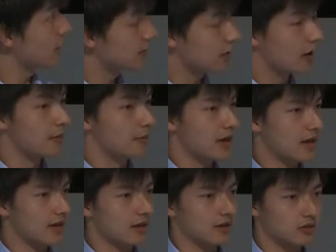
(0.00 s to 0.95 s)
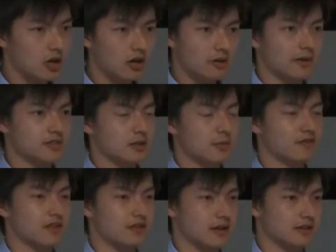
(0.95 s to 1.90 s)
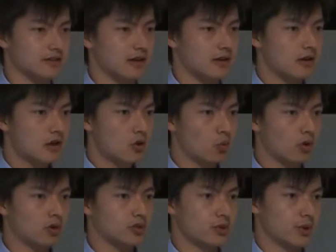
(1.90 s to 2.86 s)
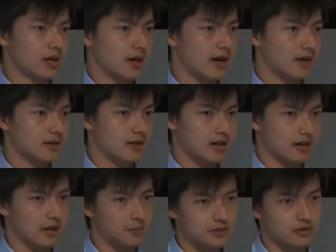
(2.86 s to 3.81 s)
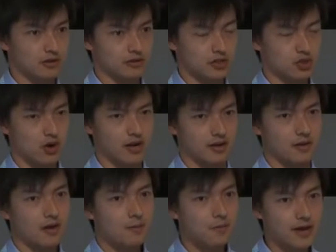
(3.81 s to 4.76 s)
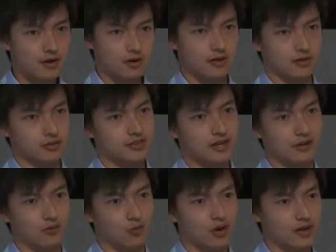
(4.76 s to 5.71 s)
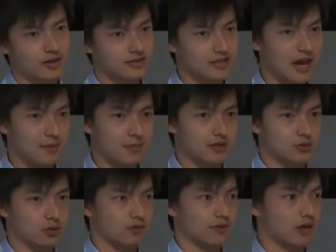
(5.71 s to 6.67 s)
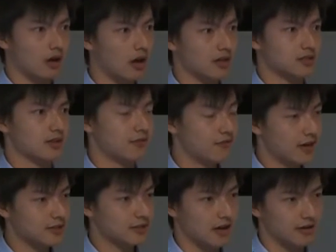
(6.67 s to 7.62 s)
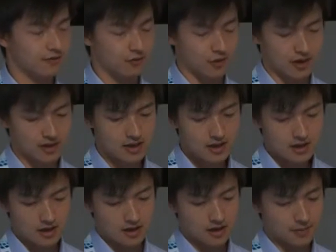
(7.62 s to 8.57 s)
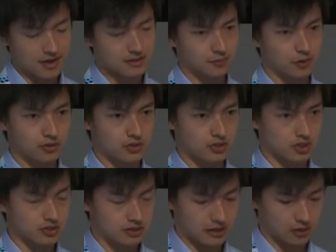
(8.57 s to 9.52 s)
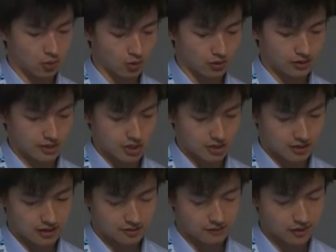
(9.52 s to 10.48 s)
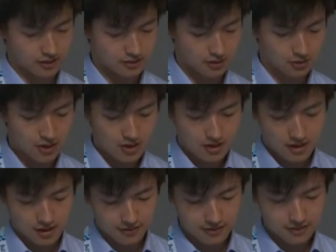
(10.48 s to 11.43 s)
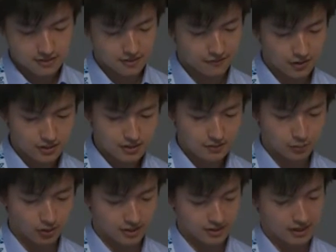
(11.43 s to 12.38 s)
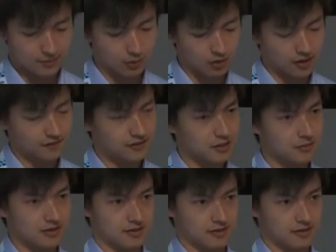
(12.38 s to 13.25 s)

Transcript: income, and I'll talk about some of the things that we're doing at Upstart to try to better understand what is happening sort of in a cause and effect kind of way, as opposed to just a correlation kind of way. So this is a very simple example of some of the